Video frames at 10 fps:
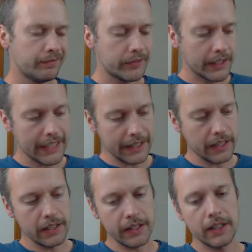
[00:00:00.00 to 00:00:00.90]
Again,
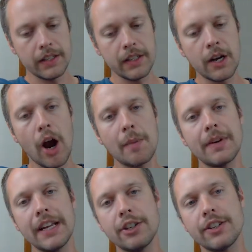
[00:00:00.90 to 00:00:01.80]
the
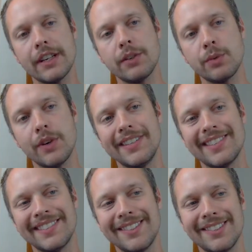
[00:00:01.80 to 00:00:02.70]
carbonation on this one is a
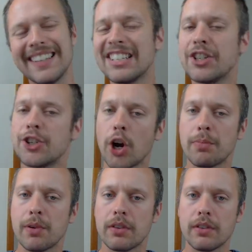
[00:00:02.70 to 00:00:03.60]
little like sharper.